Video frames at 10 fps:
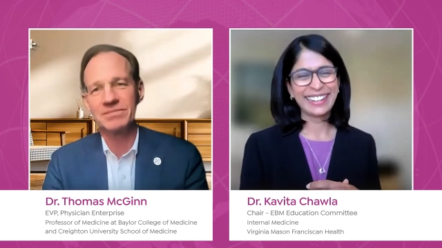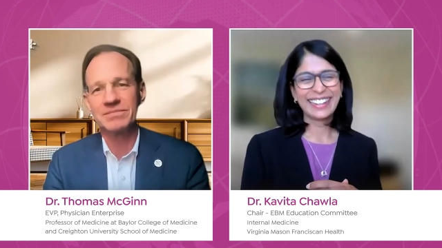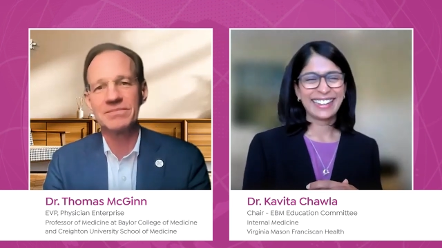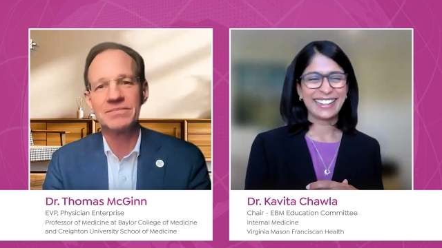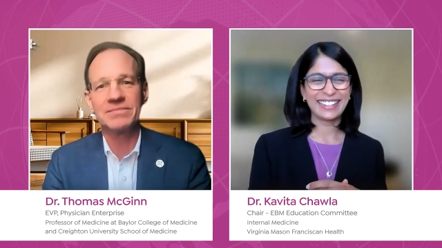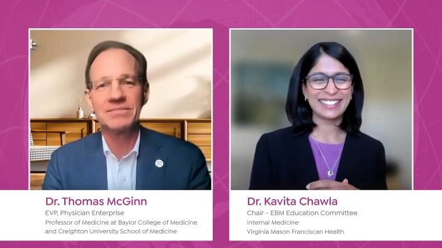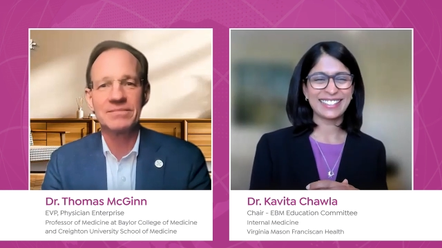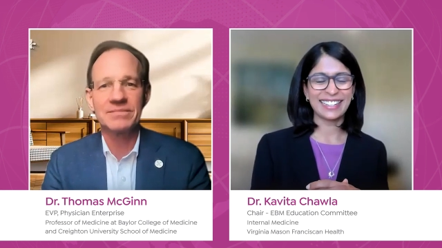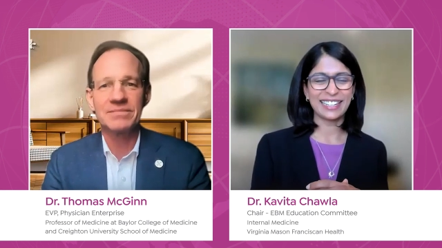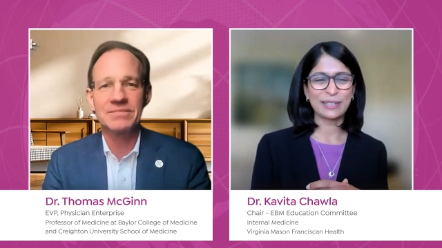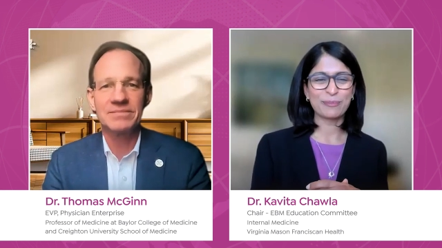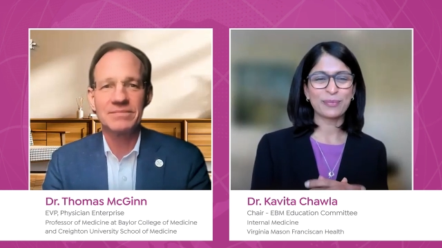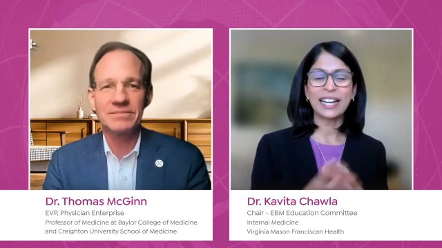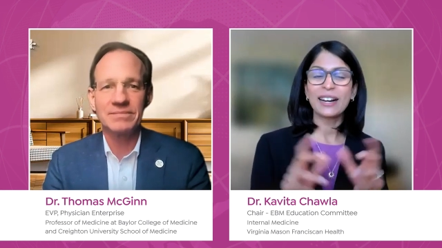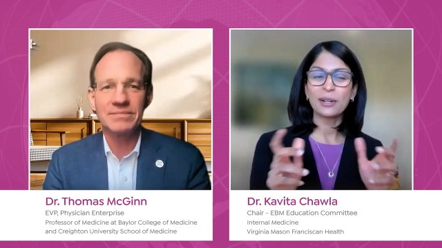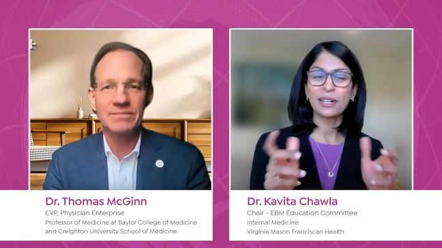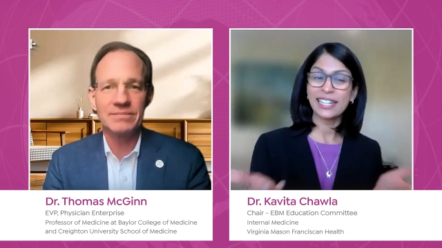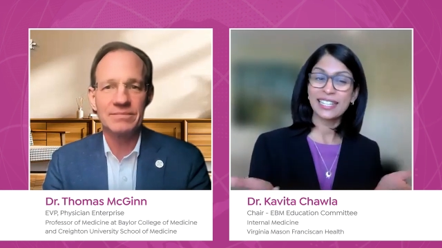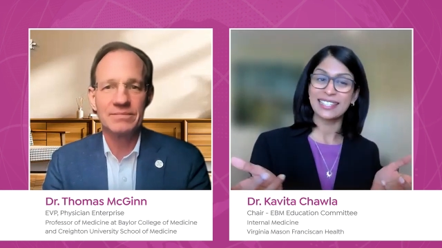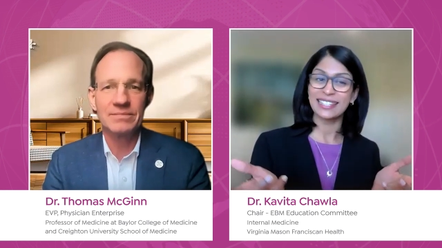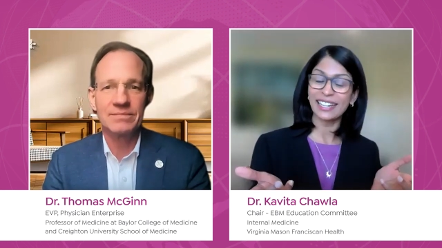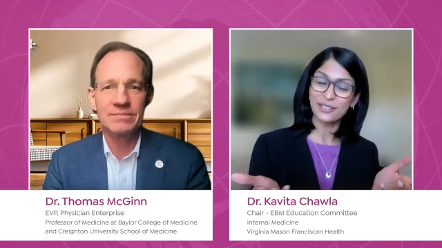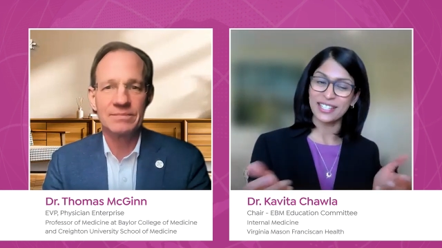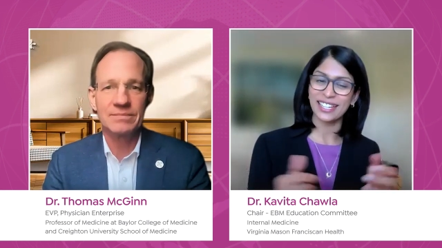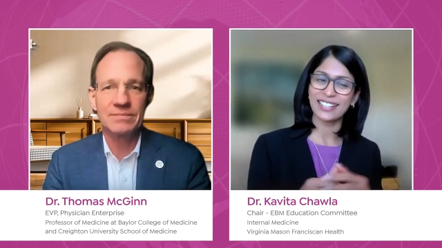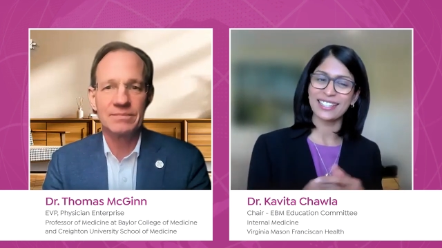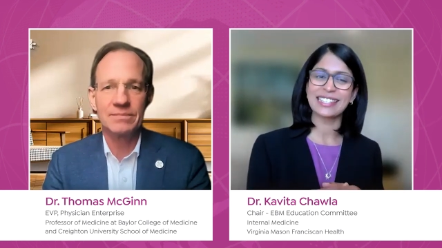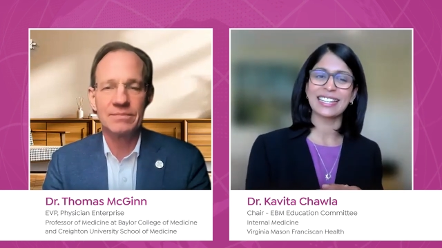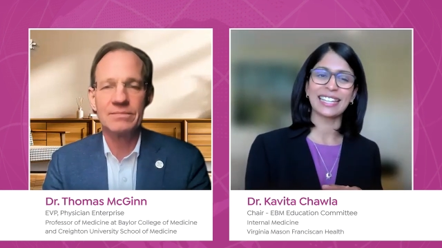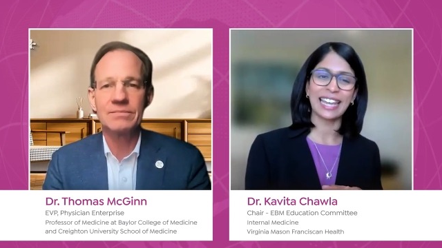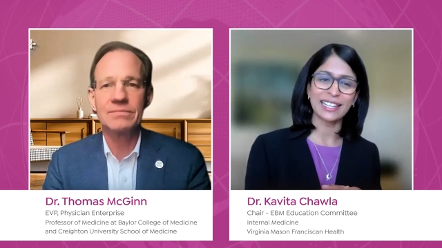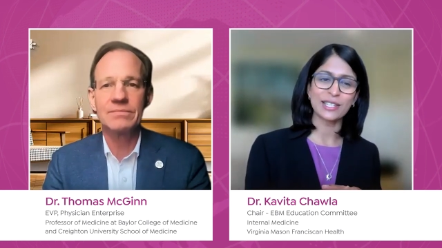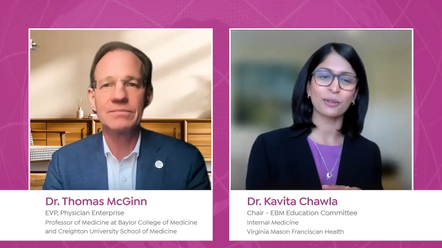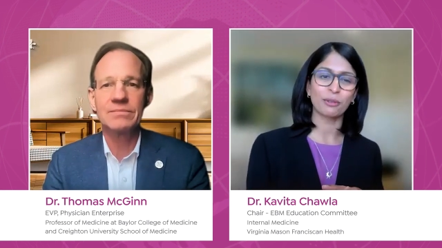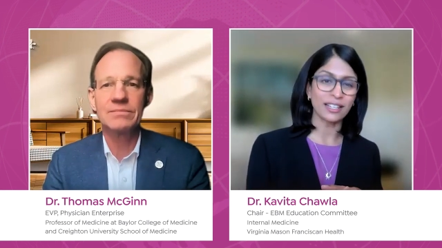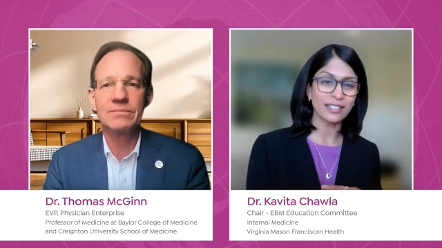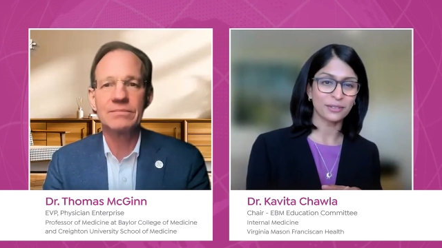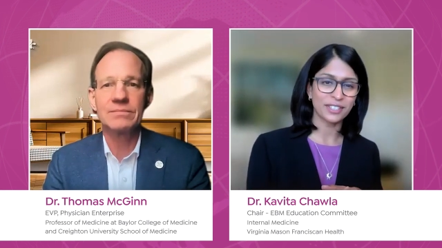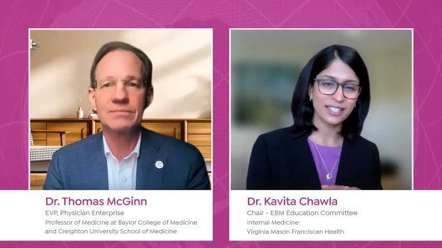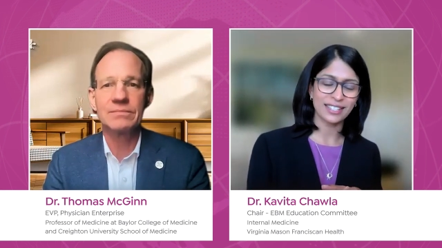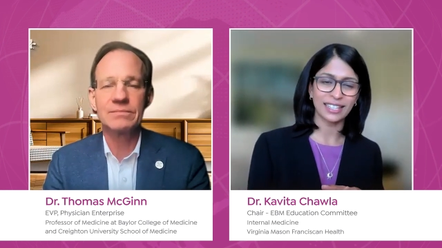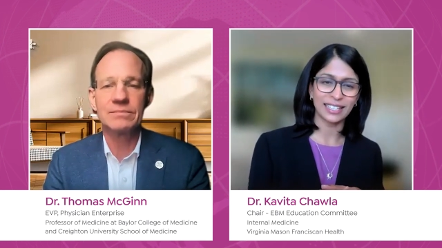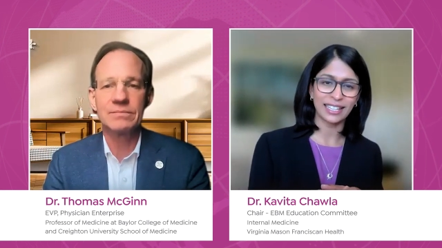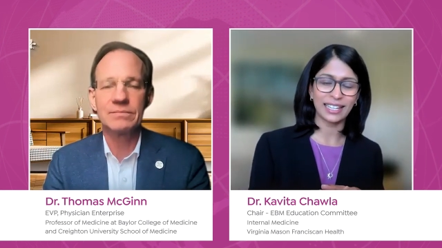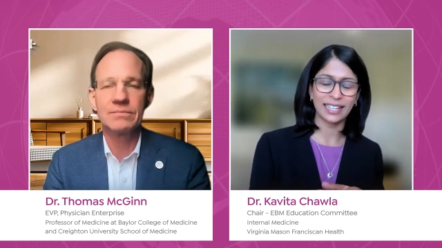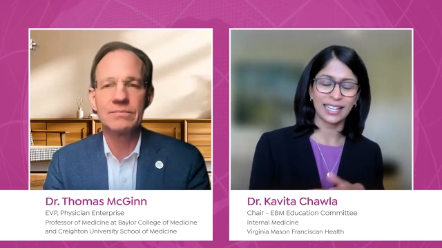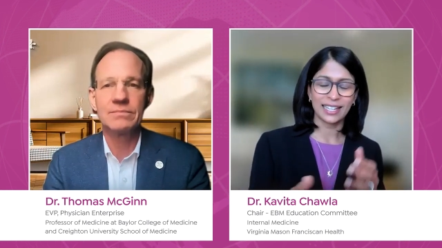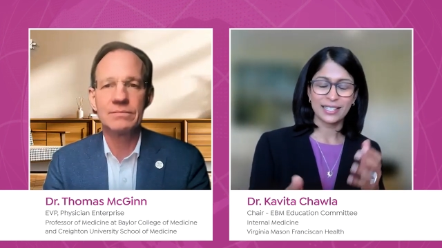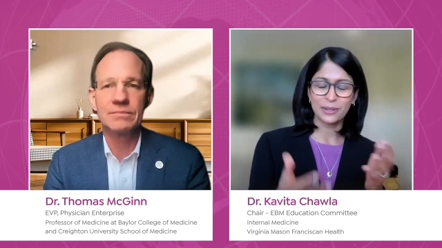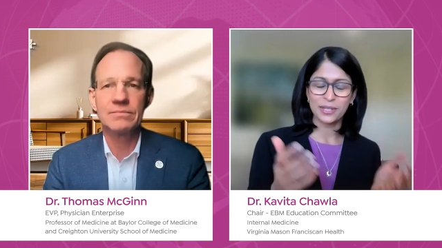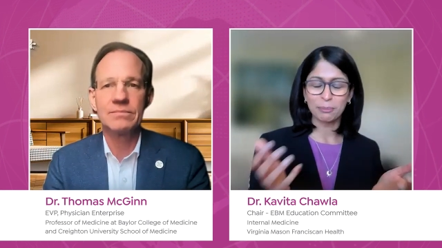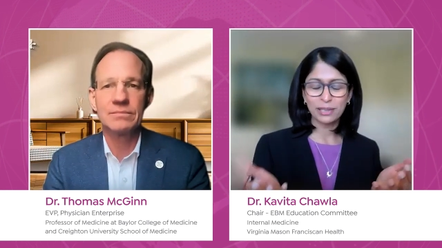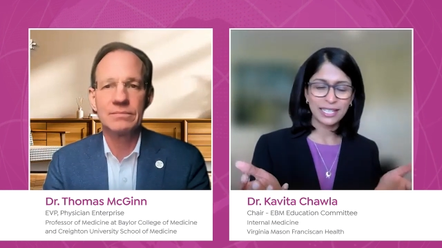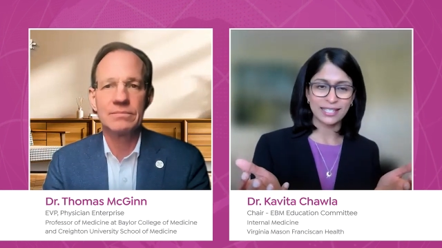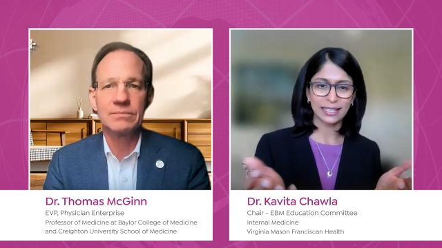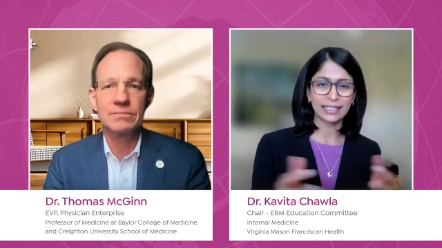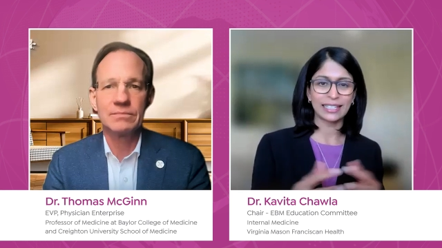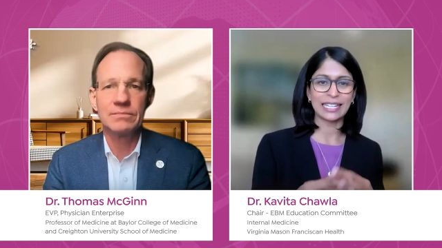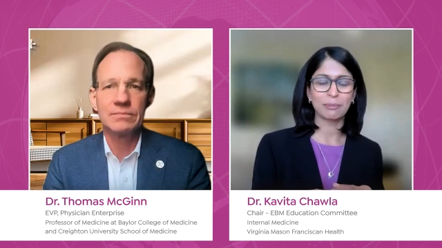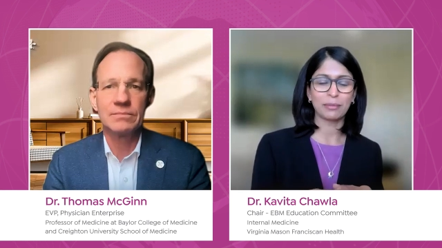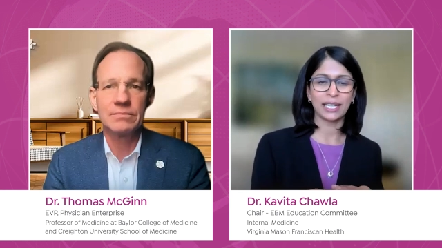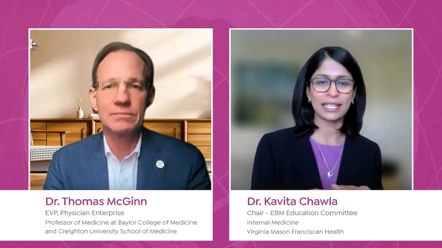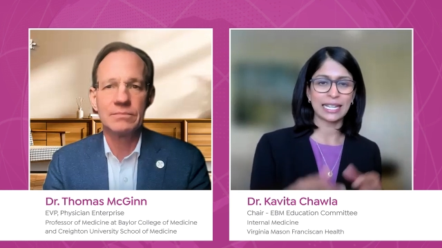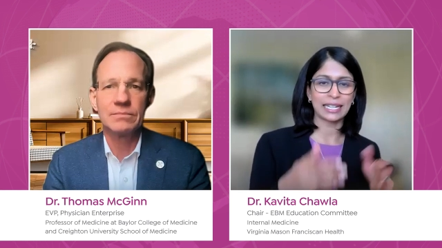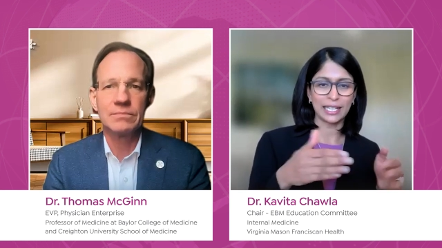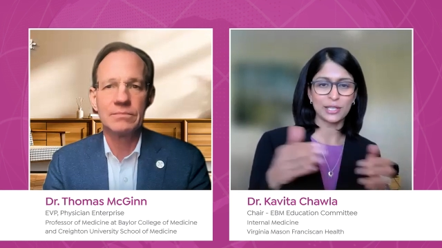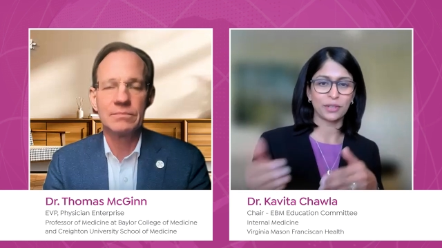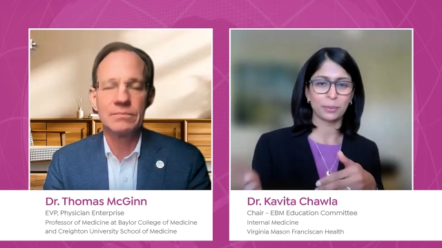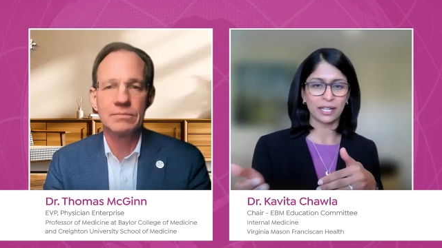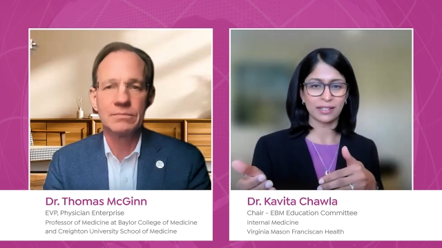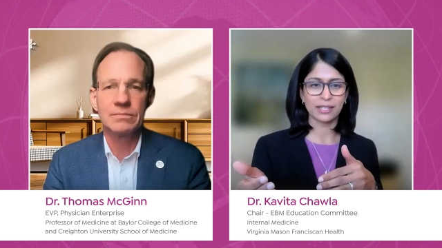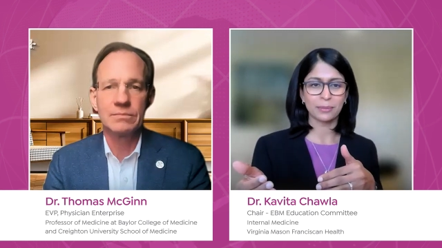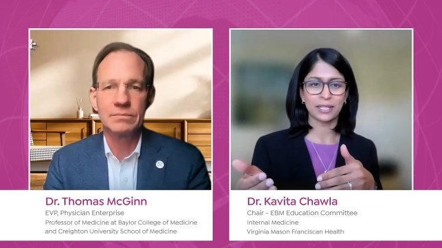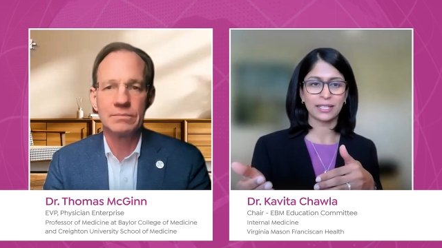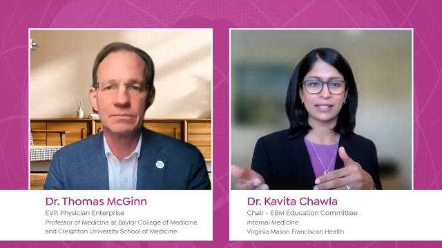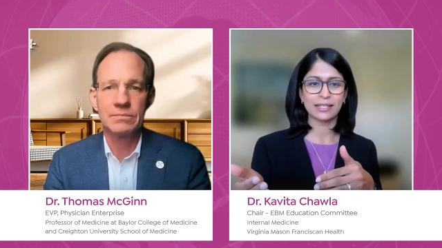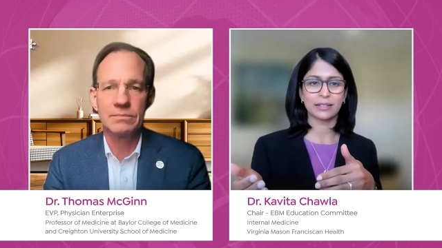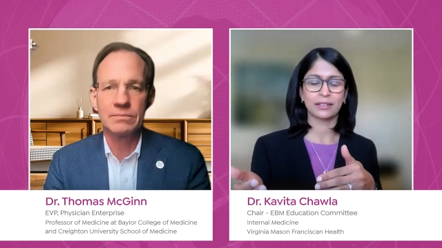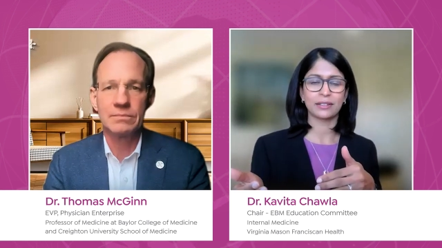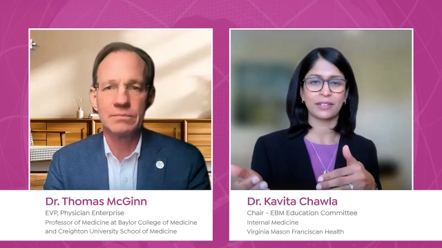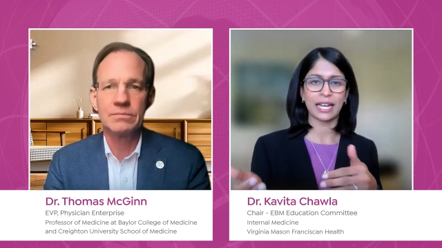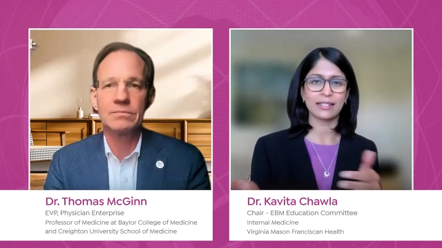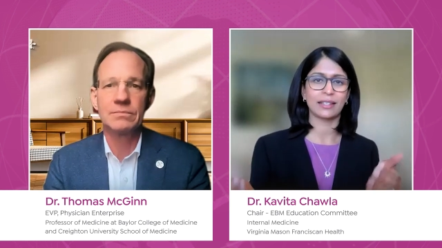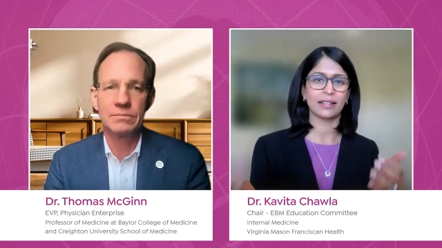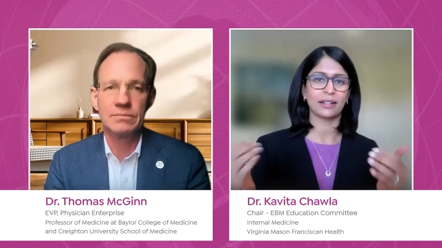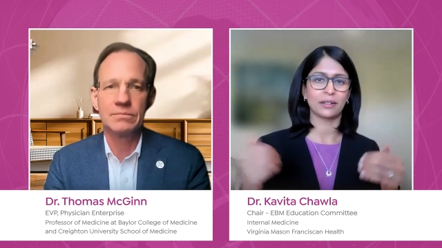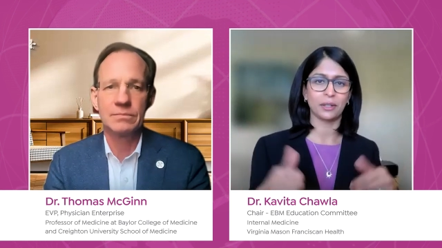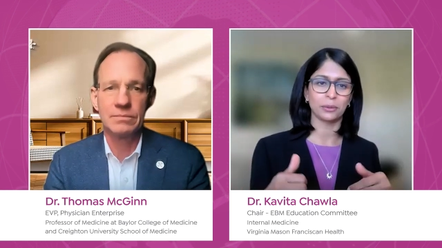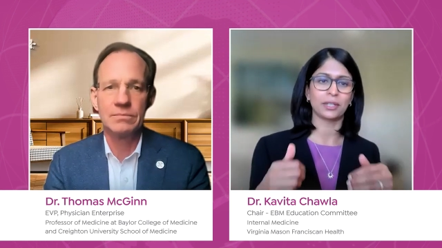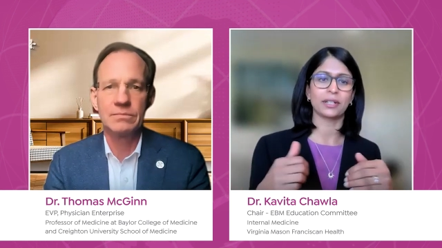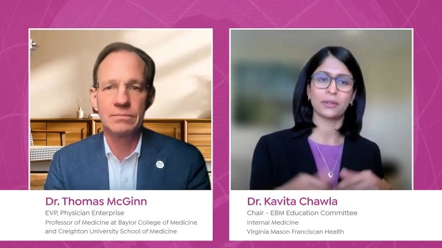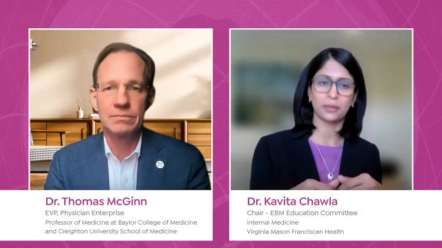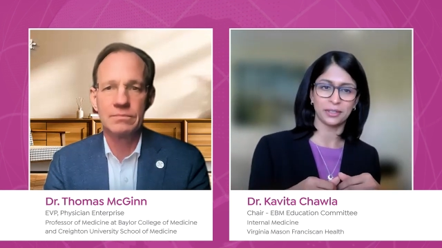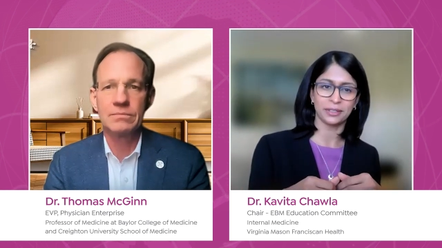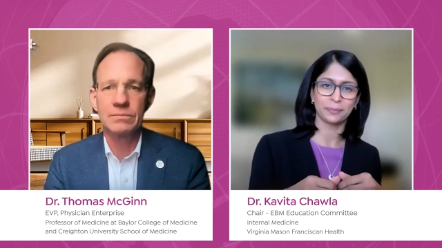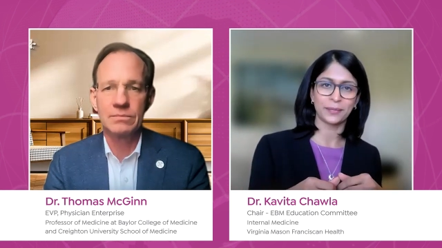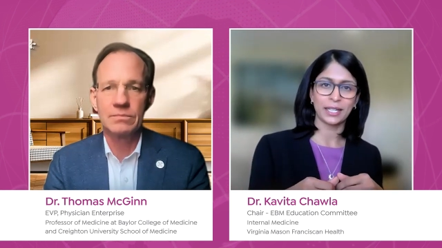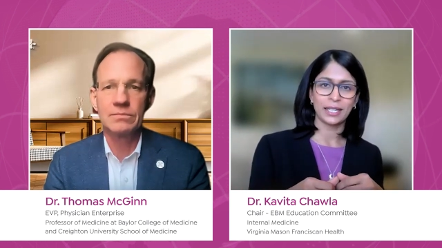Speaker 1: it's um, it's interesting because it's a case crossover study. So, simplistically, that means that each of the participants served as their own control.